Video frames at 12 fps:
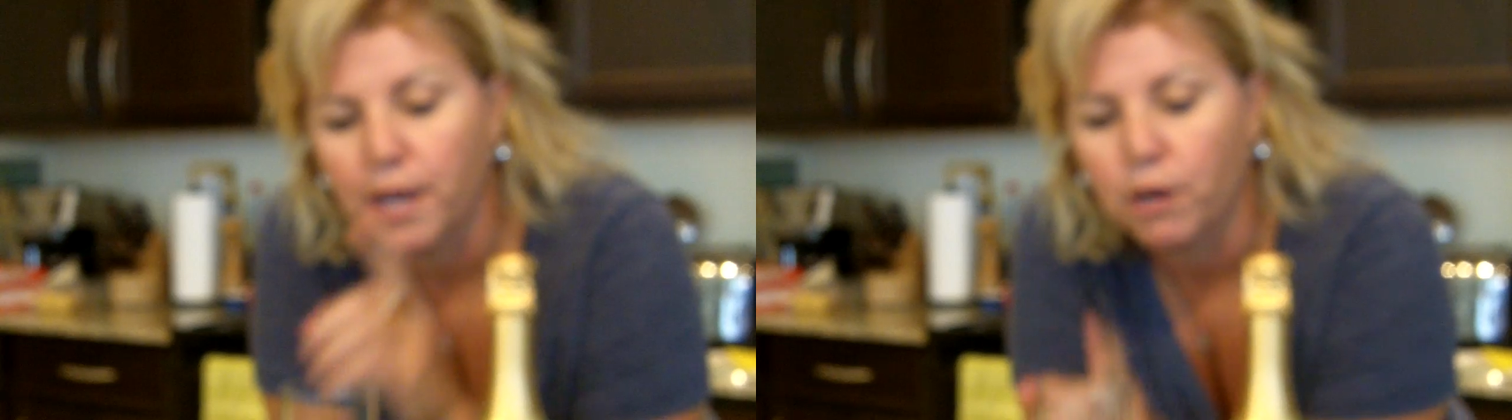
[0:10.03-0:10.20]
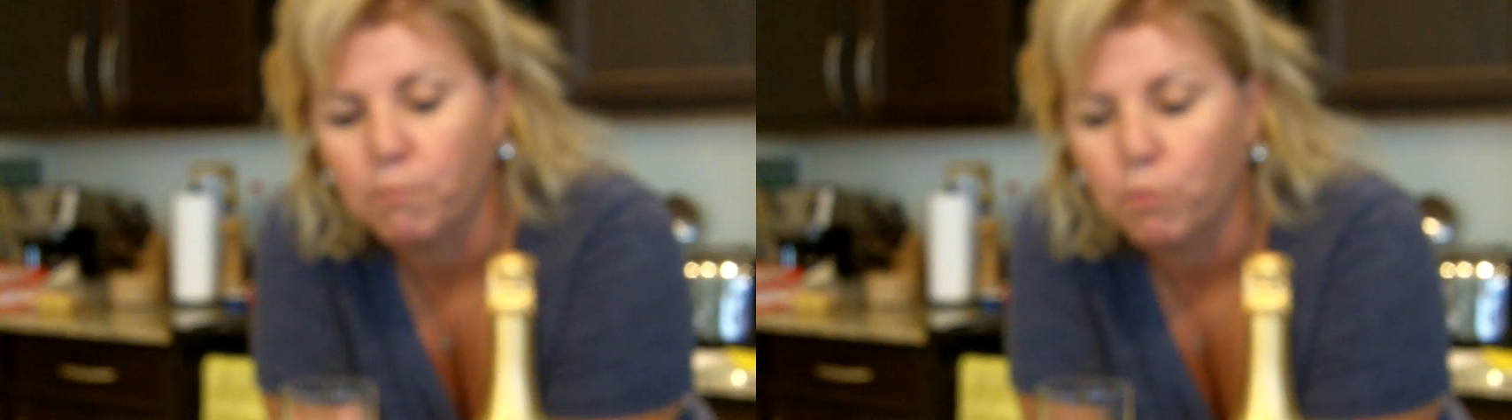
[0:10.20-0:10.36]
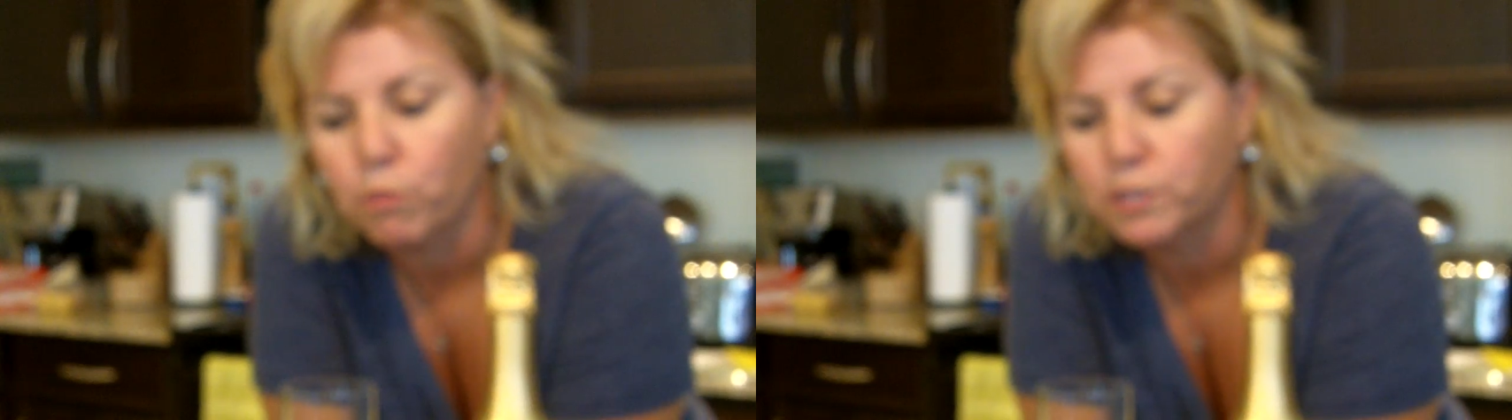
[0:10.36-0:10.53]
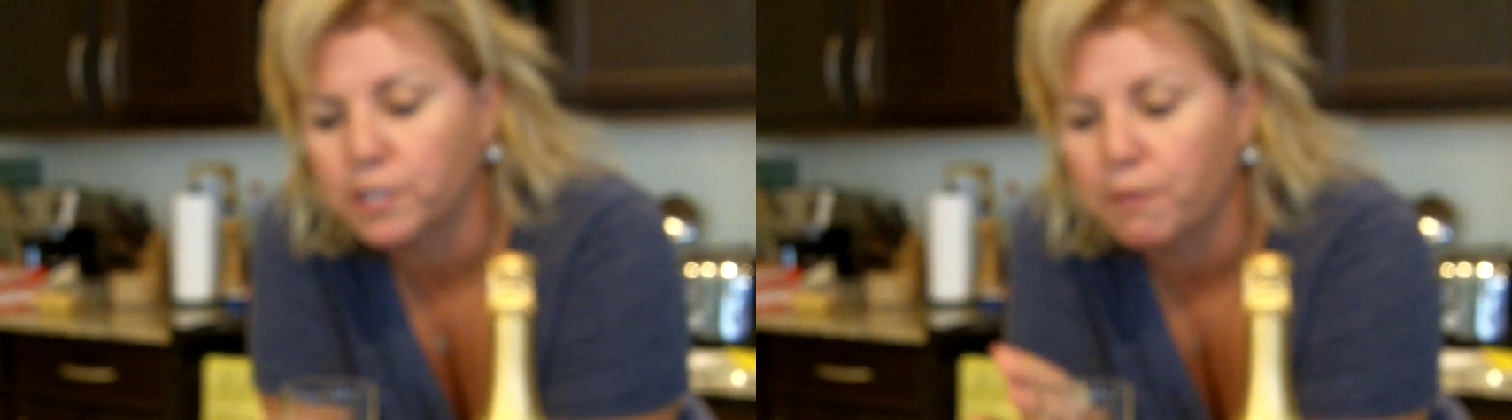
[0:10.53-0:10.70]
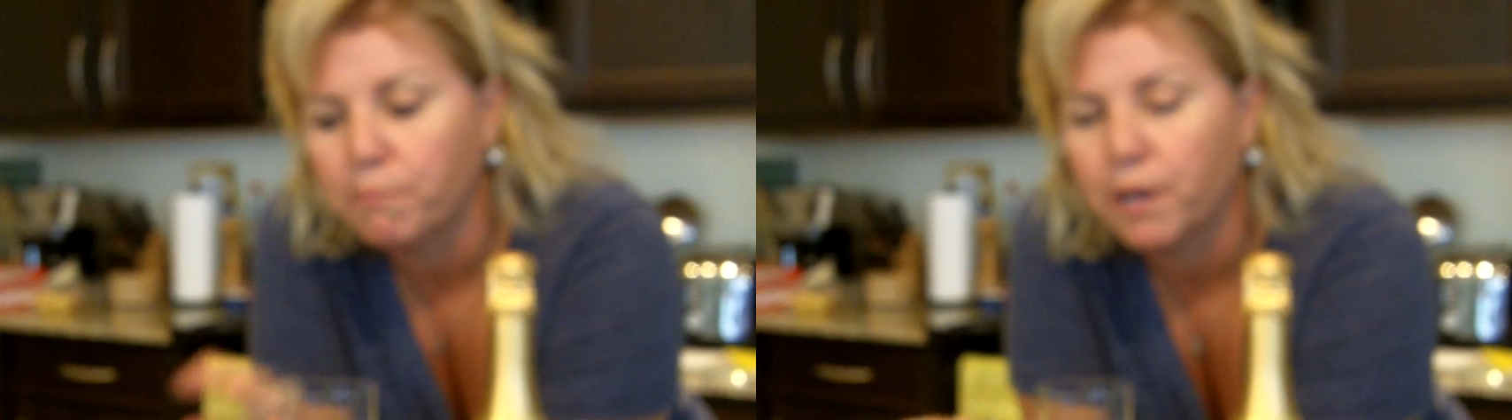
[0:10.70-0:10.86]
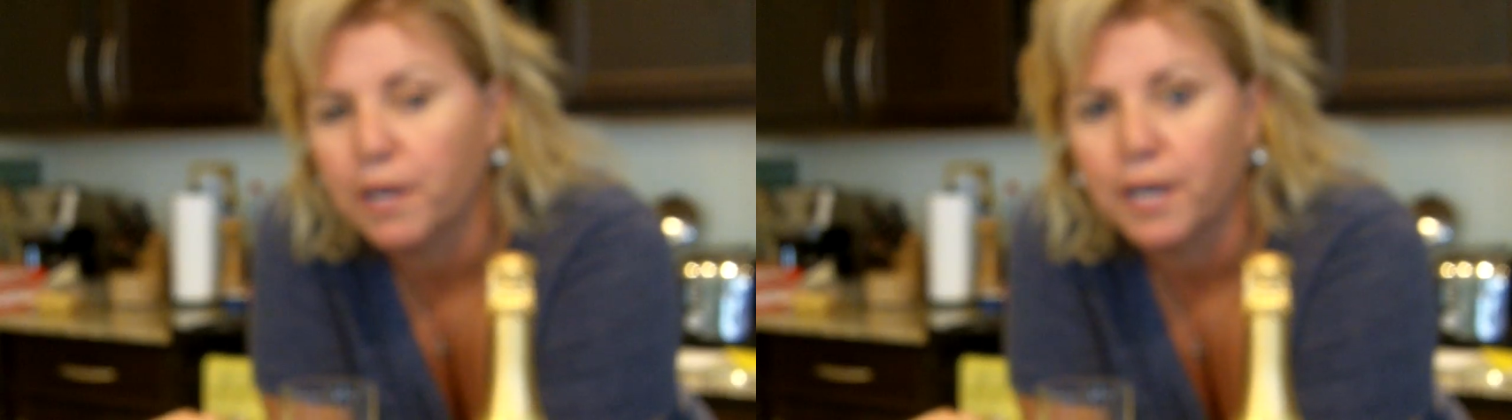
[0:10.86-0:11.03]
how to pour
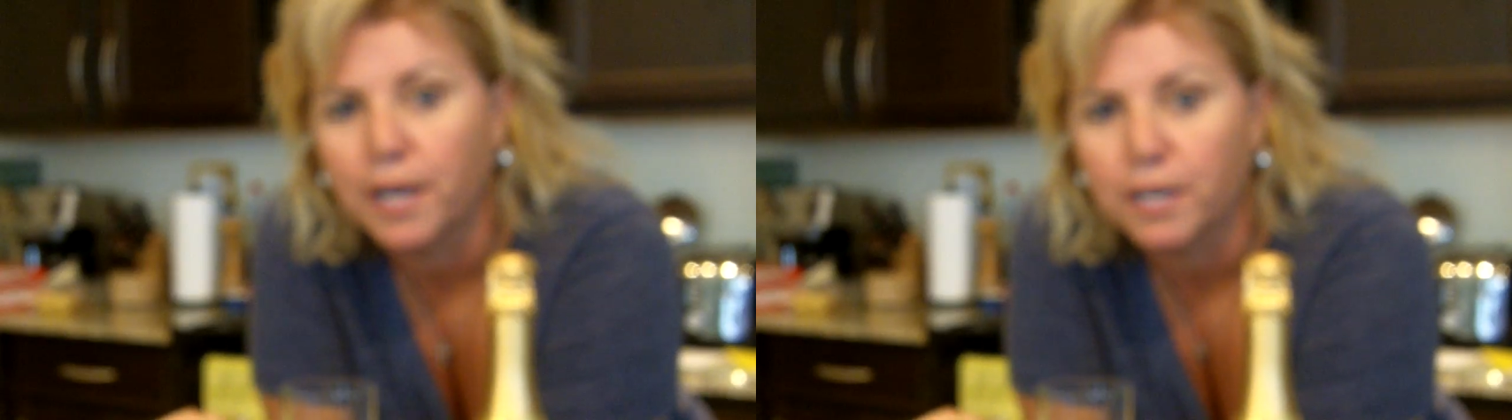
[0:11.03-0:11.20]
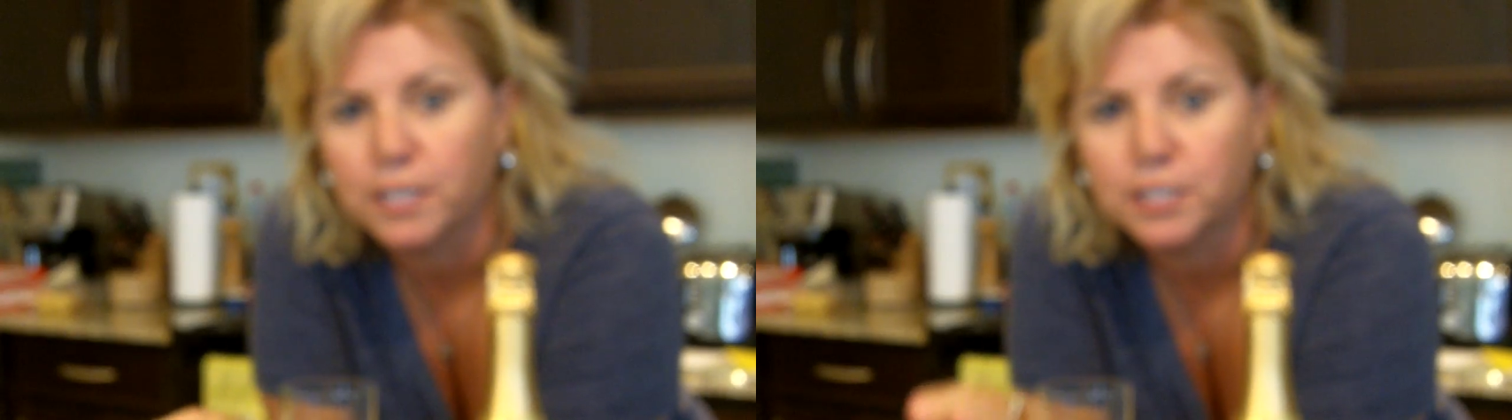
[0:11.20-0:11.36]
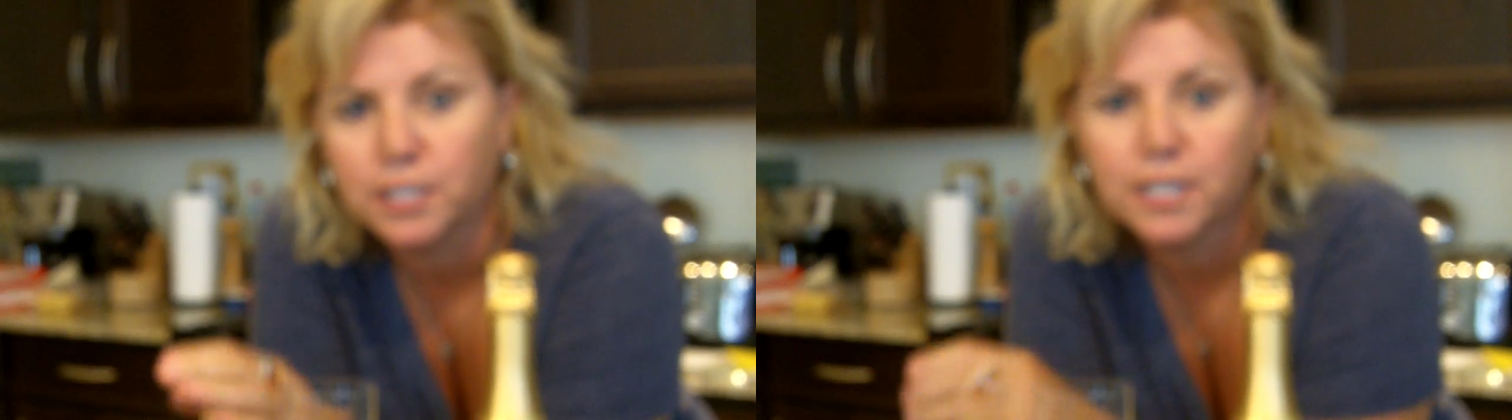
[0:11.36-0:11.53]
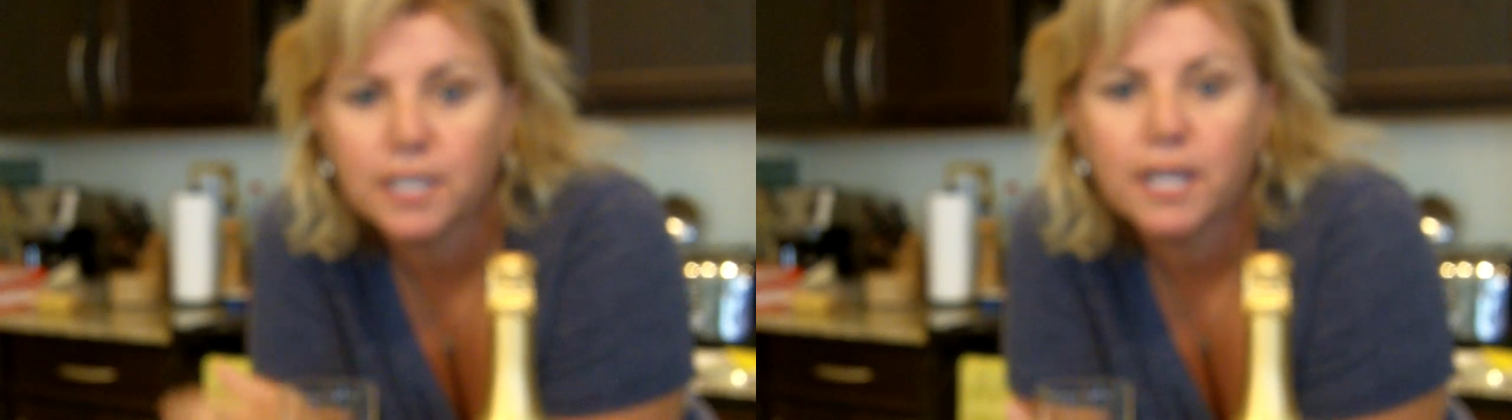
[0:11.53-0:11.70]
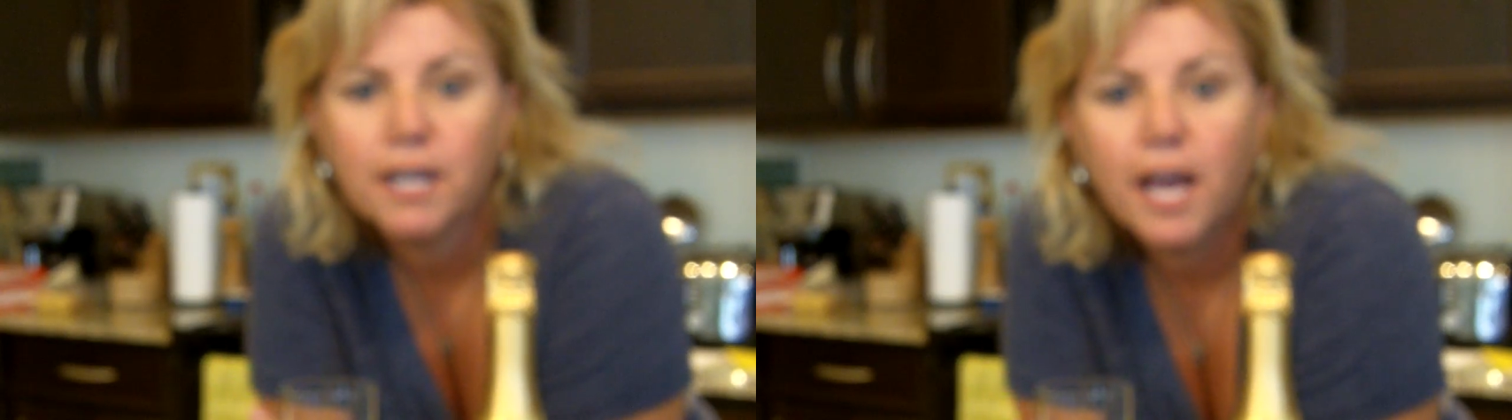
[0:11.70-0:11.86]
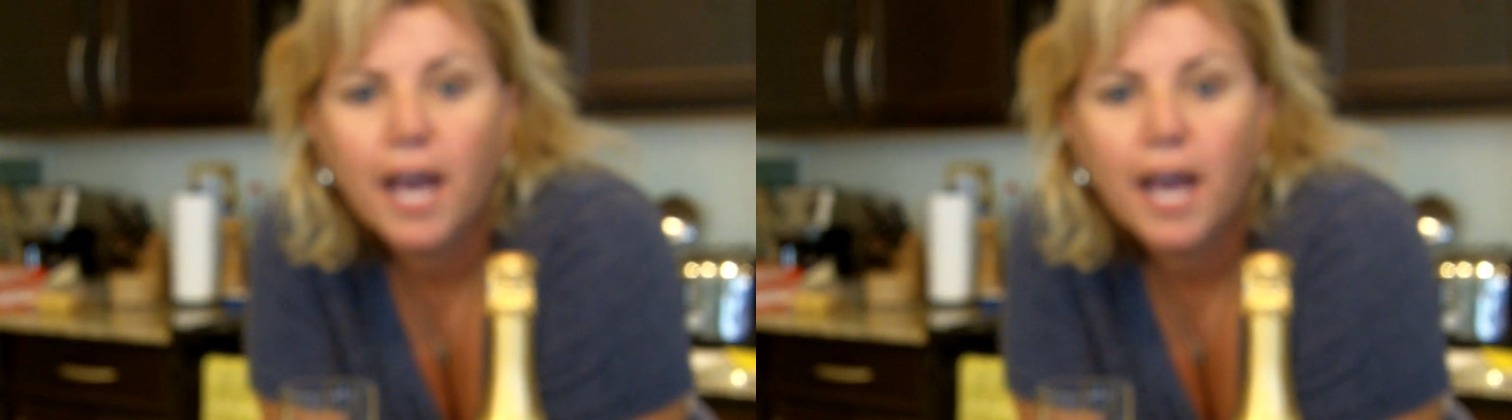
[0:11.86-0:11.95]
champagne, and how to chill it.